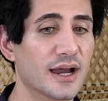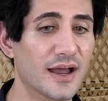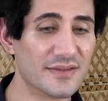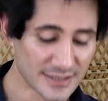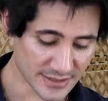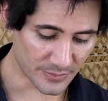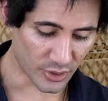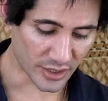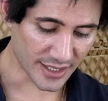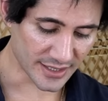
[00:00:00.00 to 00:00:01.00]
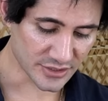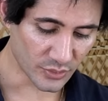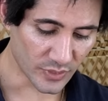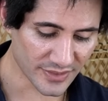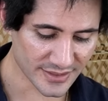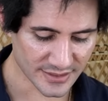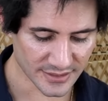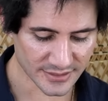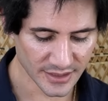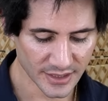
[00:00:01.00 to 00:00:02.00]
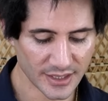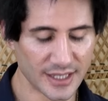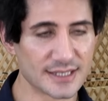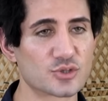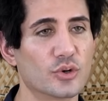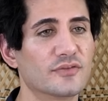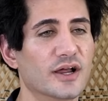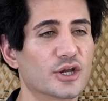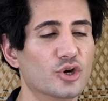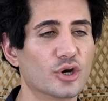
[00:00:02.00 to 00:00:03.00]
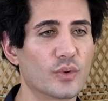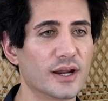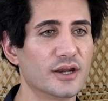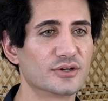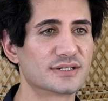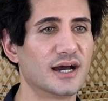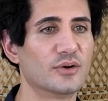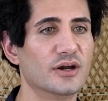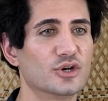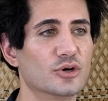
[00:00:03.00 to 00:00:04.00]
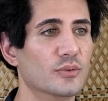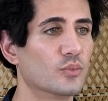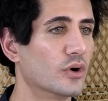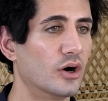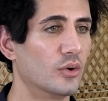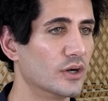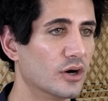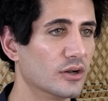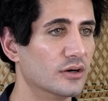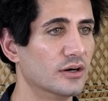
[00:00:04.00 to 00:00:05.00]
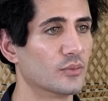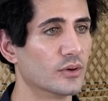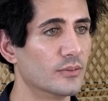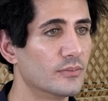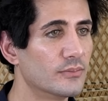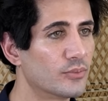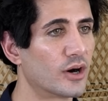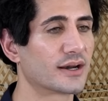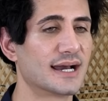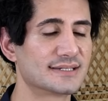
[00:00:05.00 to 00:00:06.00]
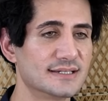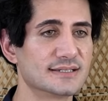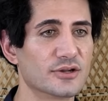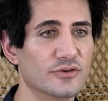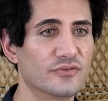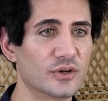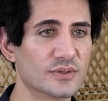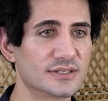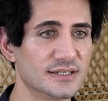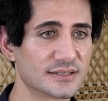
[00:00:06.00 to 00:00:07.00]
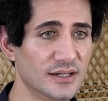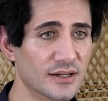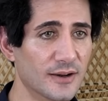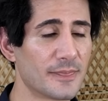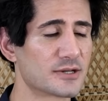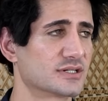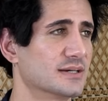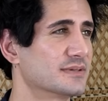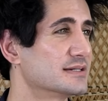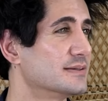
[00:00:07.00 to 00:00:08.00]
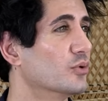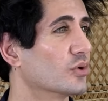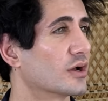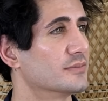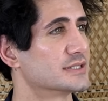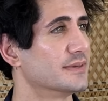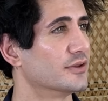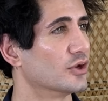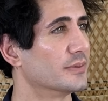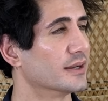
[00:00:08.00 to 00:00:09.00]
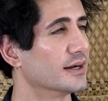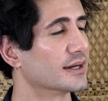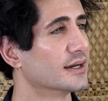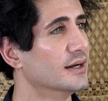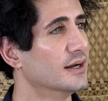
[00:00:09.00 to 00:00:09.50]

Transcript: And this is a broadcast. So what this is sort of like you're a radio tower, and we all are, and we're broadcasting these little frequencies. So sometimes people will come to me and they'll be like,